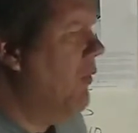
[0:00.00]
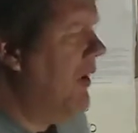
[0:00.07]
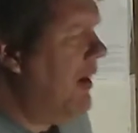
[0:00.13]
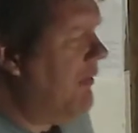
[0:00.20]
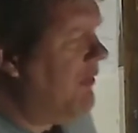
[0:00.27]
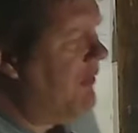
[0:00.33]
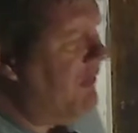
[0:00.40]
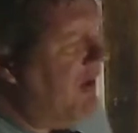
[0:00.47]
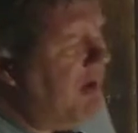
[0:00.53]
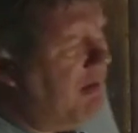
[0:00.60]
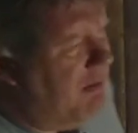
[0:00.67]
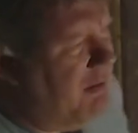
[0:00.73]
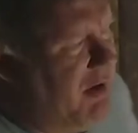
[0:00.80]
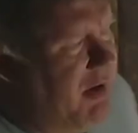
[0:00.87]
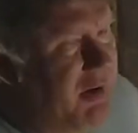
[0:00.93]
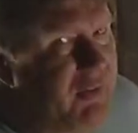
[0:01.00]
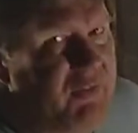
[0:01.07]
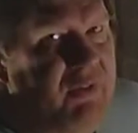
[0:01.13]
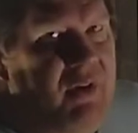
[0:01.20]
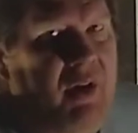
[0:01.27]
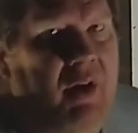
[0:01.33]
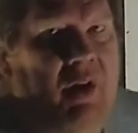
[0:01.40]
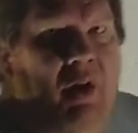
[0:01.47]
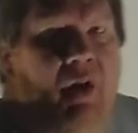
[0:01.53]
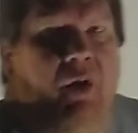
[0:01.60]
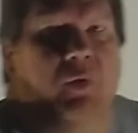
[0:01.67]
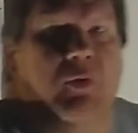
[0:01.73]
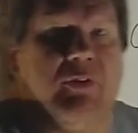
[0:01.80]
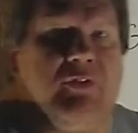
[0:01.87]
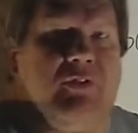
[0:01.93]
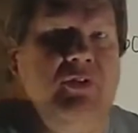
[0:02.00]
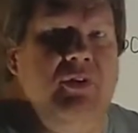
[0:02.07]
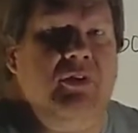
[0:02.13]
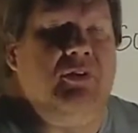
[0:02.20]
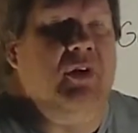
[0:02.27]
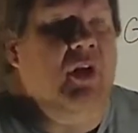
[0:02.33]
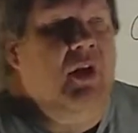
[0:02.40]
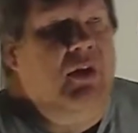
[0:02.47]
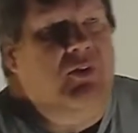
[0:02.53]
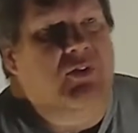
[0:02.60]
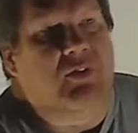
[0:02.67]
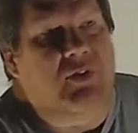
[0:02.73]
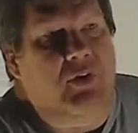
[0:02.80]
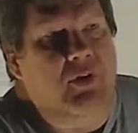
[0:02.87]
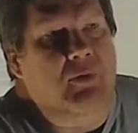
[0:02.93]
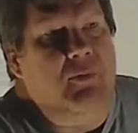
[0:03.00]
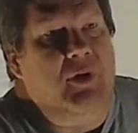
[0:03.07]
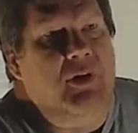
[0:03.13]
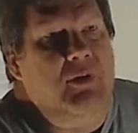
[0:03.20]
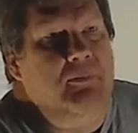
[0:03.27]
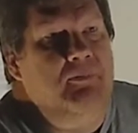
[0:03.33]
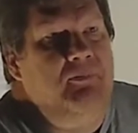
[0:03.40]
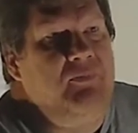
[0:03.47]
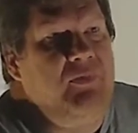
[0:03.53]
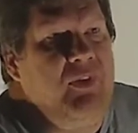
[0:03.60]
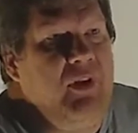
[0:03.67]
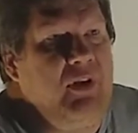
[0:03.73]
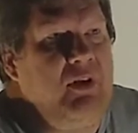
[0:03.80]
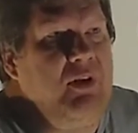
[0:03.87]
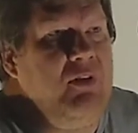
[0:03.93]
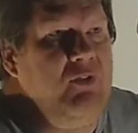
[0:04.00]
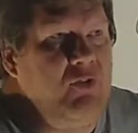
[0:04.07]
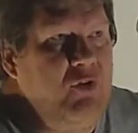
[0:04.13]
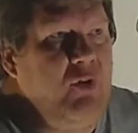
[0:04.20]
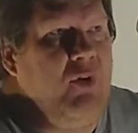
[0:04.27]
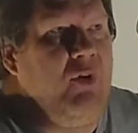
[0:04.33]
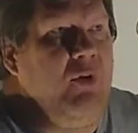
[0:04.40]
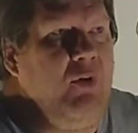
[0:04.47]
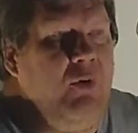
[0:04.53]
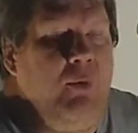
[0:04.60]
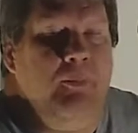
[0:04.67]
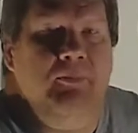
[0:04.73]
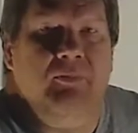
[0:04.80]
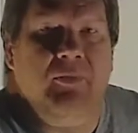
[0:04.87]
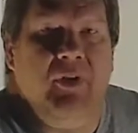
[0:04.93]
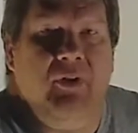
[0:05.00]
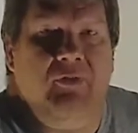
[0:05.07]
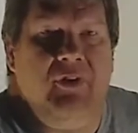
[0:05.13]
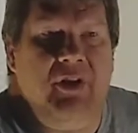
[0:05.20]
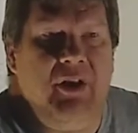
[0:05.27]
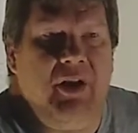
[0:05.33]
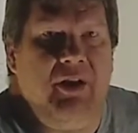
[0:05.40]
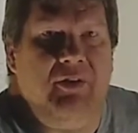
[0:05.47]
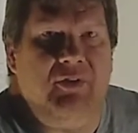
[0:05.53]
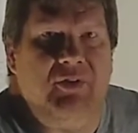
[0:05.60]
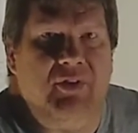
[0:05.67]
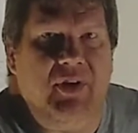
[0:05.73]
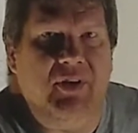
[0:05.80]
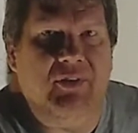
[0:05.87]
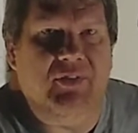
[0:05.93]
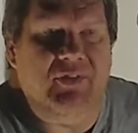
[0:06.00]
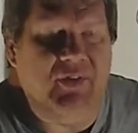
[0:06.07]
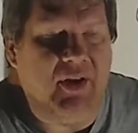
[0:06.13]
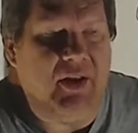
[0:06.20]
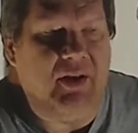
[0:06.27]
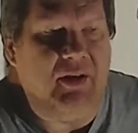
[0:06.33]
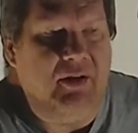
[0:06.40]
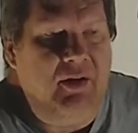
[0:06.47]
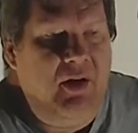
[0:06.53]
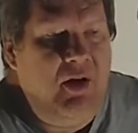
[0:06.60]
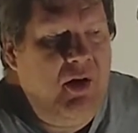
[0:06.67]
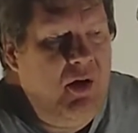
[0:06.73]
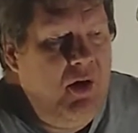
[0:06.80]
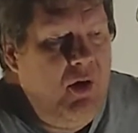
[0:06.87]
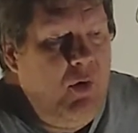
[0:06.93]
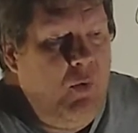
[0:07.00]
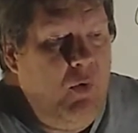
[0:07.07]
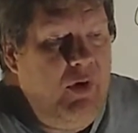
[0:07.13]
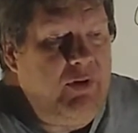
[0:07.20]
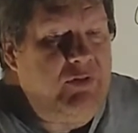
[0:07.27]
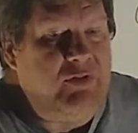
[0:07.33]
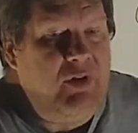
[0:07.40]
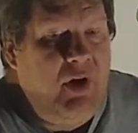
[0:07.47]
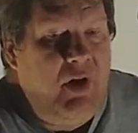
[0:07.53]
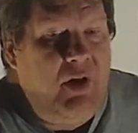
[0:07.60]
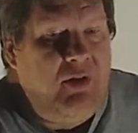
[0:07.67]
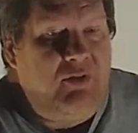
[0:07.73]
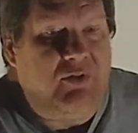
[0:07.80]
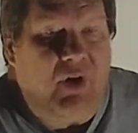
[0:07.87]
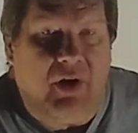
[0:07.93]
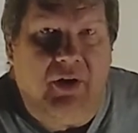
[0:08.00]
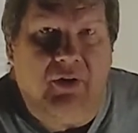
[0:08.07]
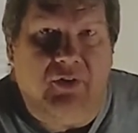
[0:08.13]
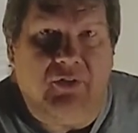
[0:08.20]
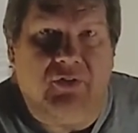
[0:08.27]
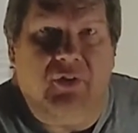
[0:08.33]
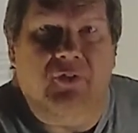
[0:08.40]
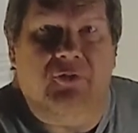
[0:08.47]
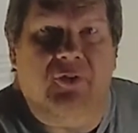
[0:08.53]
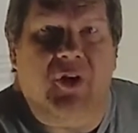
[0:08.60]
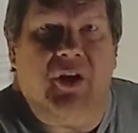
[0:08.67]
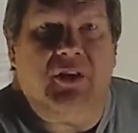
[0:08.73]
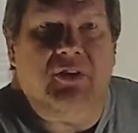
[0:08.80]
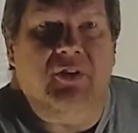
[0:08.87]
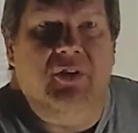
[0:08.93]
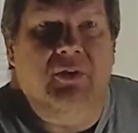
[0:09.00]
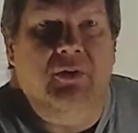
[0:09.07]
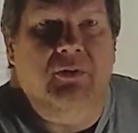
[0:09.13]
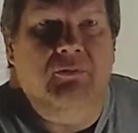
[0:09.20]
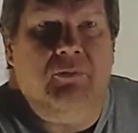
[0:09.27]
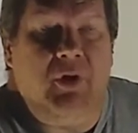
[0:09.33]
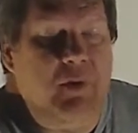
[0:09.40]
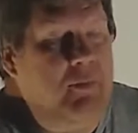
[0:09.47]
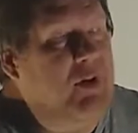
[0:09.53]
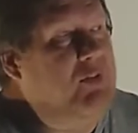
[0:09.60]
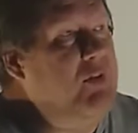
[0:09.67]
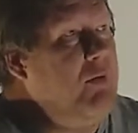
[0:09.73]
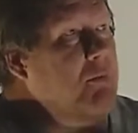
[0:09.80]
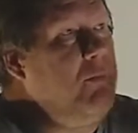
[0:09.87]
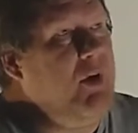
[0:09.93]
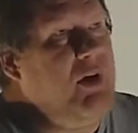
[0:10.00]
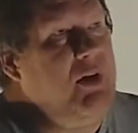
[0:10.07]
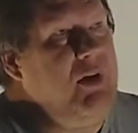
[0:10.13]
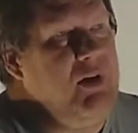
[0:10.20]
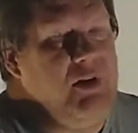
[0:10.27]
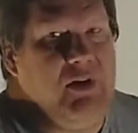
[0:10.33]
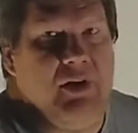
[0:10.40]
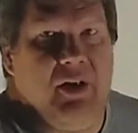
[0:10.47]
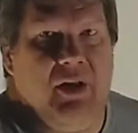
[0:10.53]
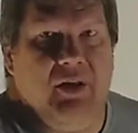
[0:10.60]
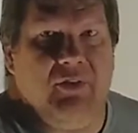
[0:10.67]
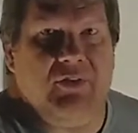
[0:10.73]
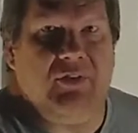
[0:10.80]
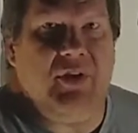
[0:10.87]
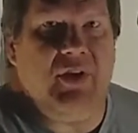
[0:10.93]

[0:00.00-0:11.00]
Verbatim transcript: we have a Senate race, which could determine the control of the United States Senate, which does affect pretty much everybody in the United